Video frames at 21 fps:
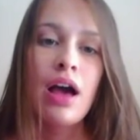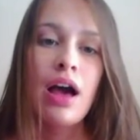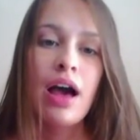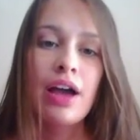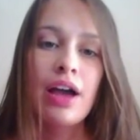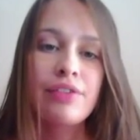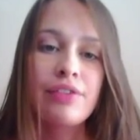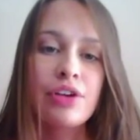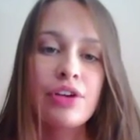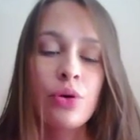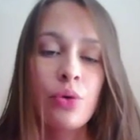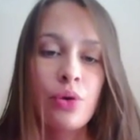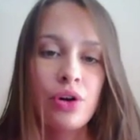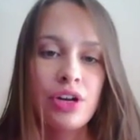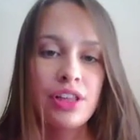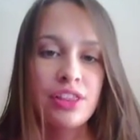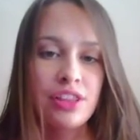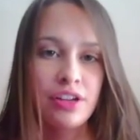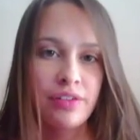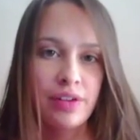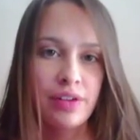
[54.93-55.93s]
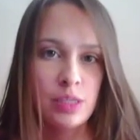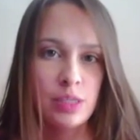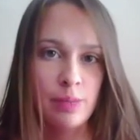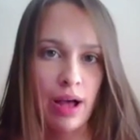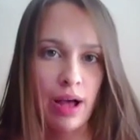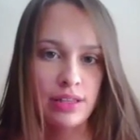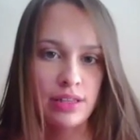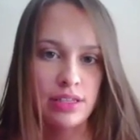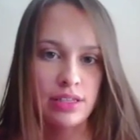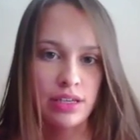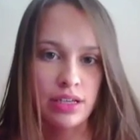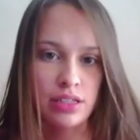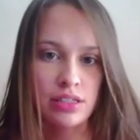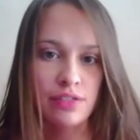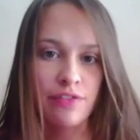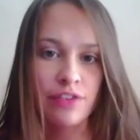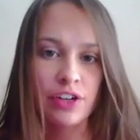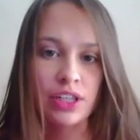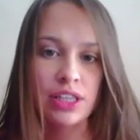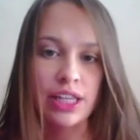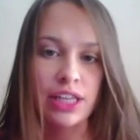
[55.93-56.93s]
I recorded their responses
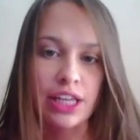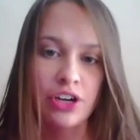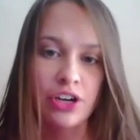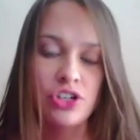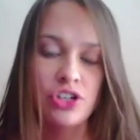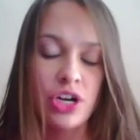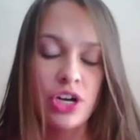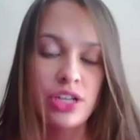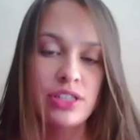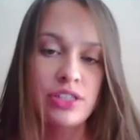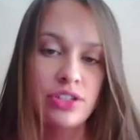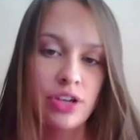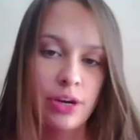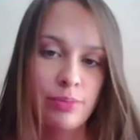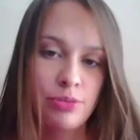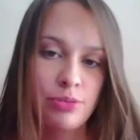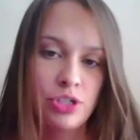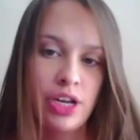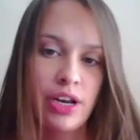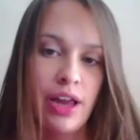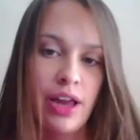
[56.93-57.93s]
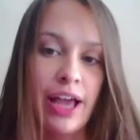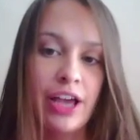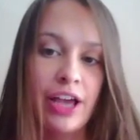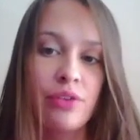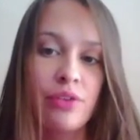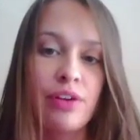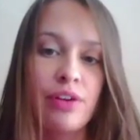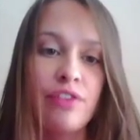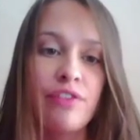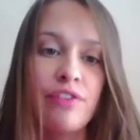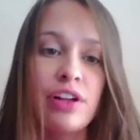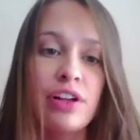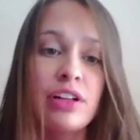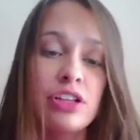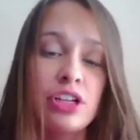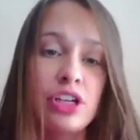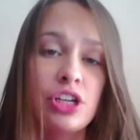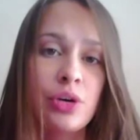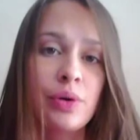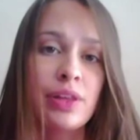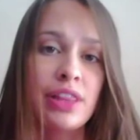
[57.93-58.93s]
for later transcription I could reveal to
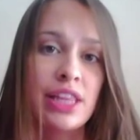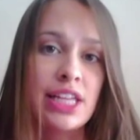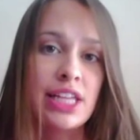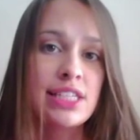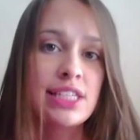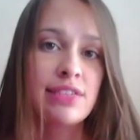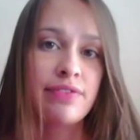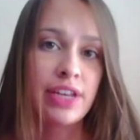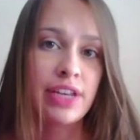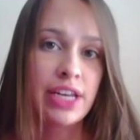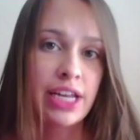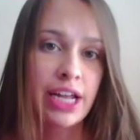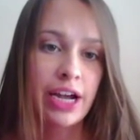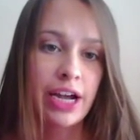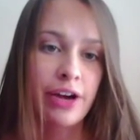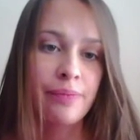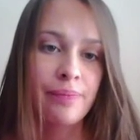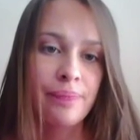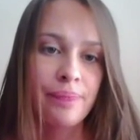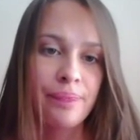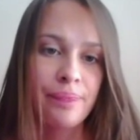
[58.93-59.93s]
you in this video.